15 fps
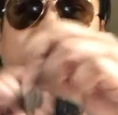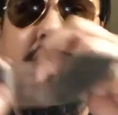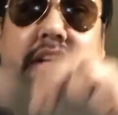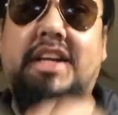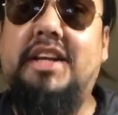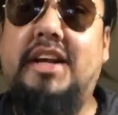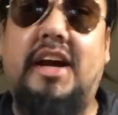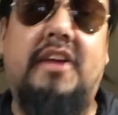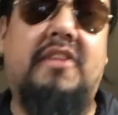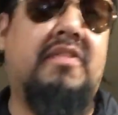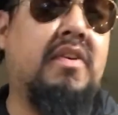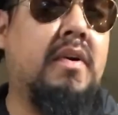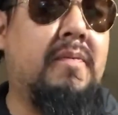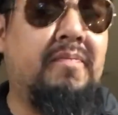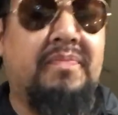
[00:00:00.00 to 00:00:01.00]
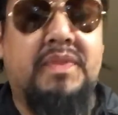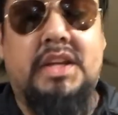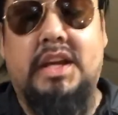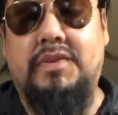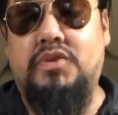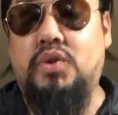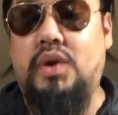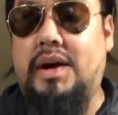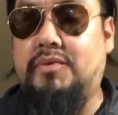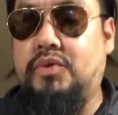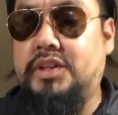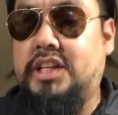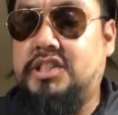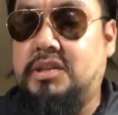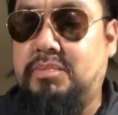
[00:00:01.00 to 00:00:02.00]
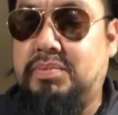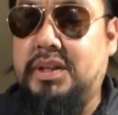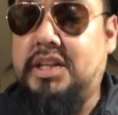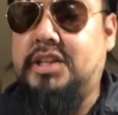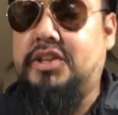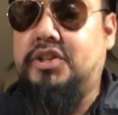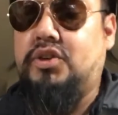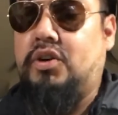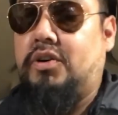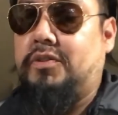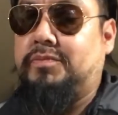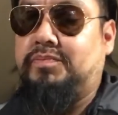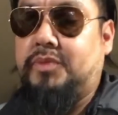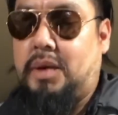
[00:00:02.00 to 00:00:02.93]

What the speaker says: Any knife. If you have one that's completely dull,